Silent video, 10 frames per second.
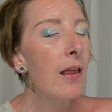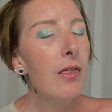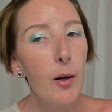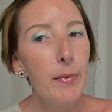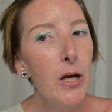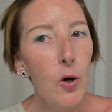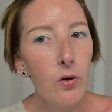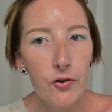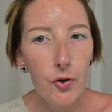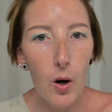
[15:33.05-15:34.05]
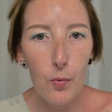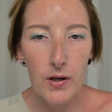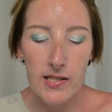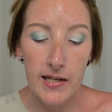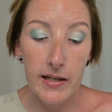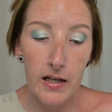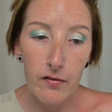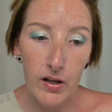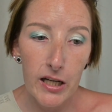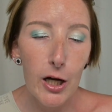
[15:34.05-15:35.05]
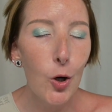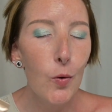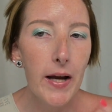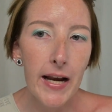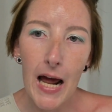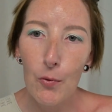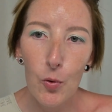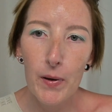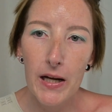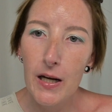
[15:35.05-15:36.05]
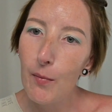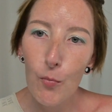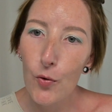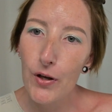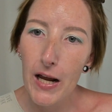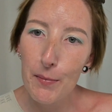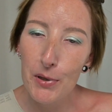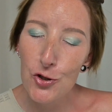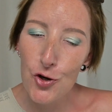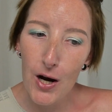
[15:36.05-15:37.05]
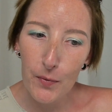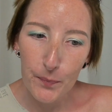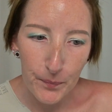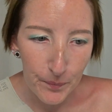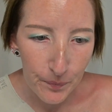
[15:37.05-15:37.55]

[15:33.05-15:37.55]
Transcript: let me know if you all want to see it in a video, and I will be more than happy to try them.